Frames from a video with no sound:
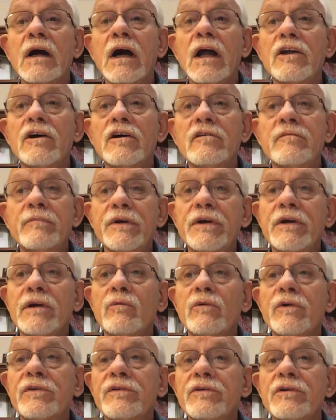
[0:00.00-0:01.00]
I love
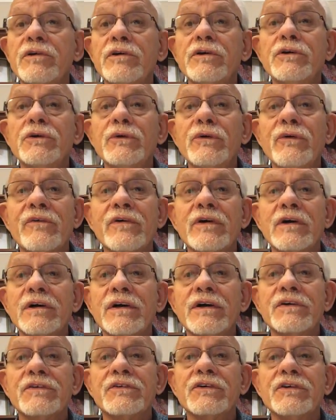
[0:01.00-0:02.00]
being with the youth,
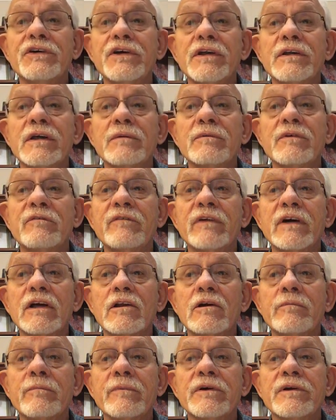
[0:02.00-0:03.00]
seeing them
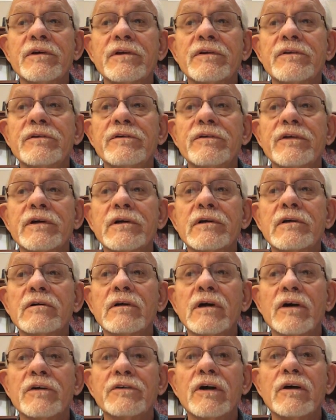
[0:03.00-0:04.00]
develop into their
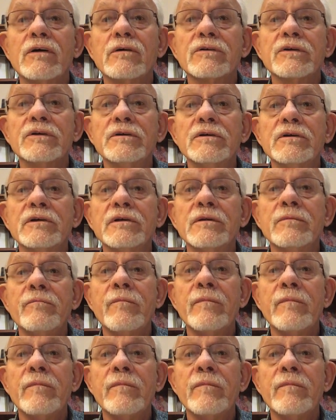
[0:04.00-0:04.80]
adulthood.